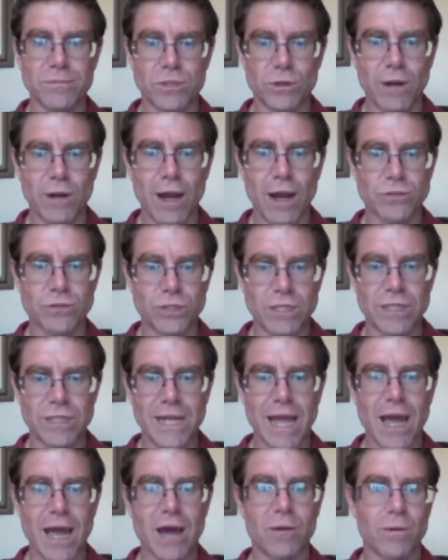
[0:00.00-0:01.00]
crouching
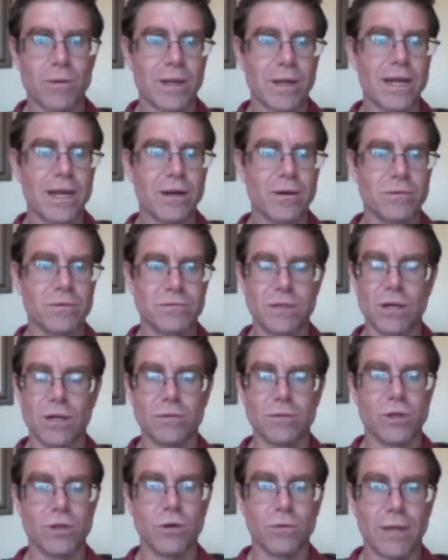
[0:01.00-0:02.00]
down. We're getting,
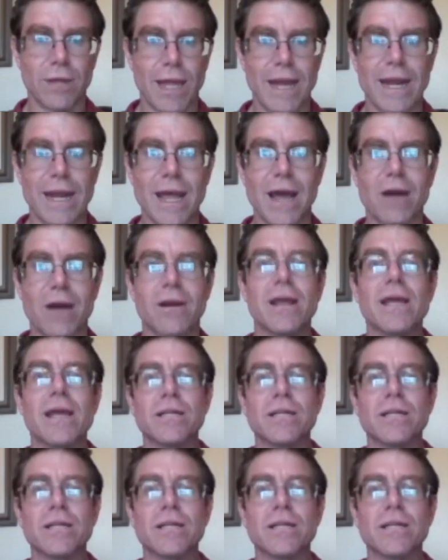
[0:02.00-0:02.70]
don't lay down.